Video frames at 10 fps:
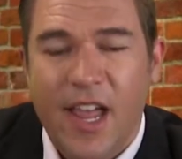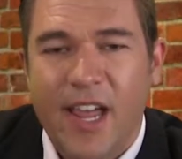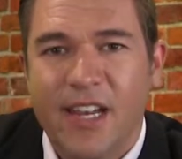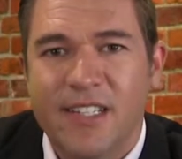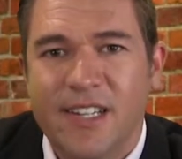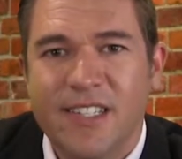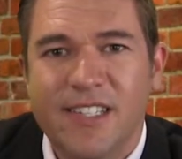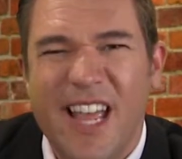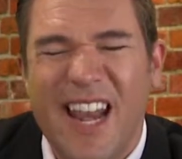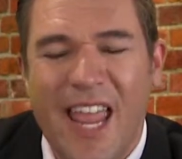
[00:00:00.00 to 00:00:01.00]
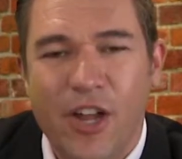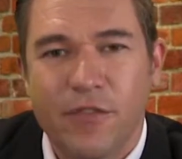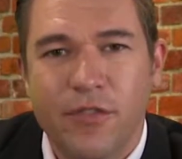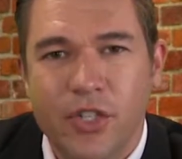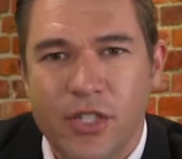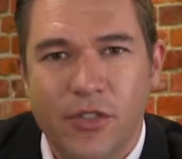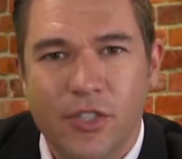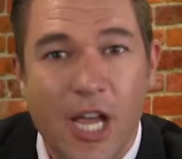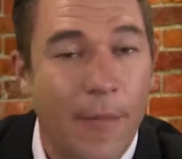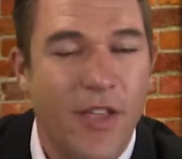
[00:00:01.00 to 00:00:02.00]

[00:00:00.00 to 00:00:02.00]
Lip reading: And it does that every single time.